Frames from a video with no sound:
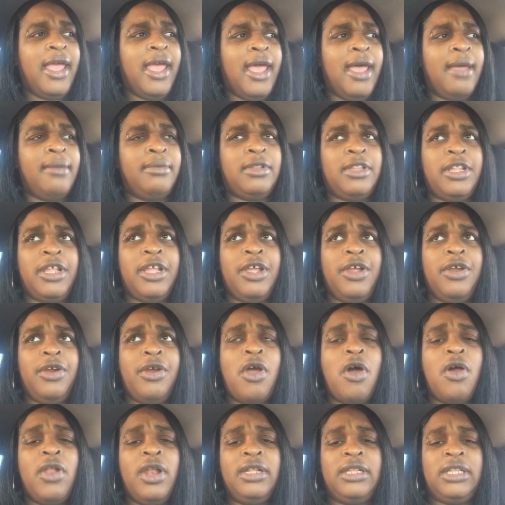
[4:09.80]
up
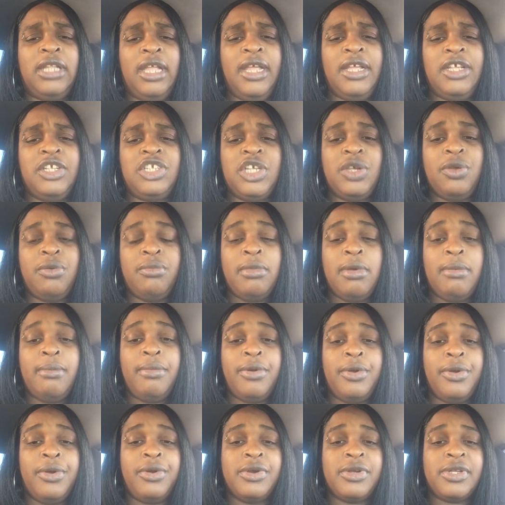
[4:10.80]
there only thing she
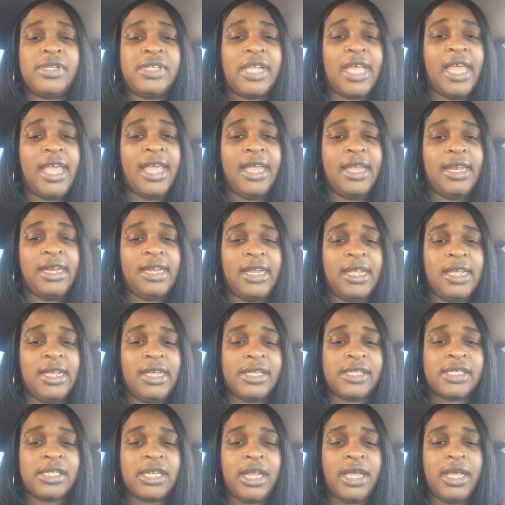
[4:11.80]
remembers saying
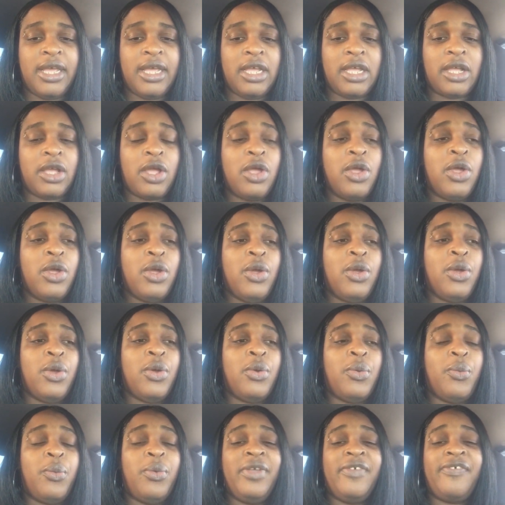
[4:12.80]
is like
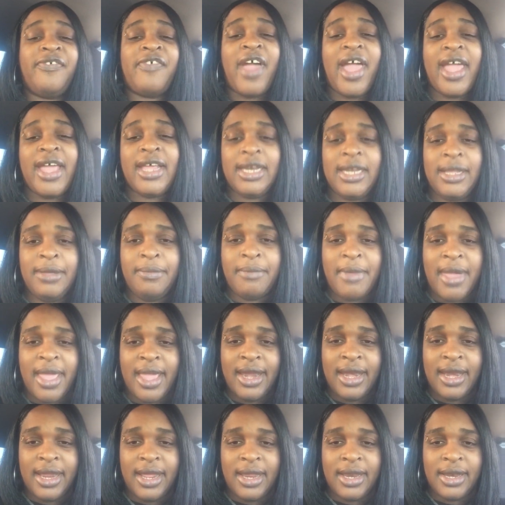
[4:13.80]
we finally
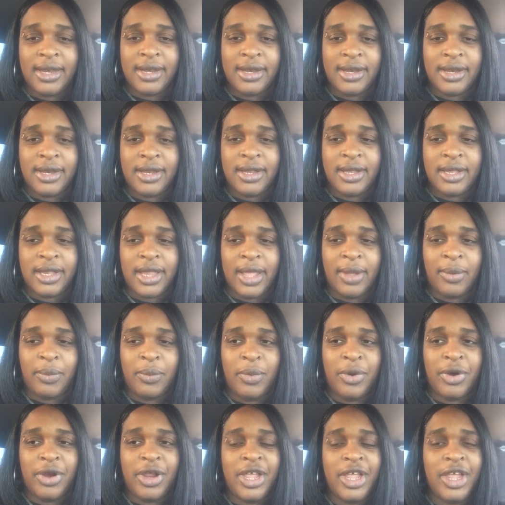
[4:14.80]
made it like
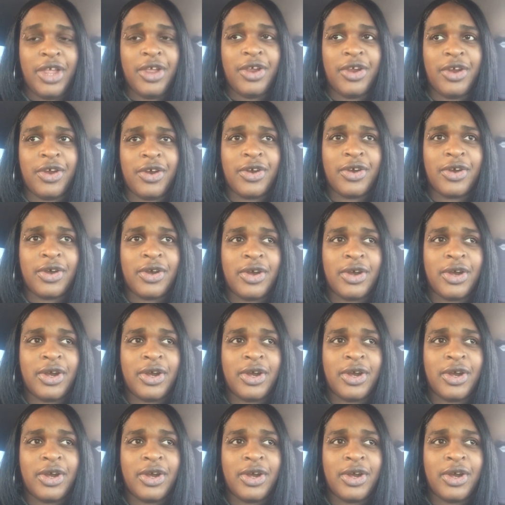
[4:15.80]
we're here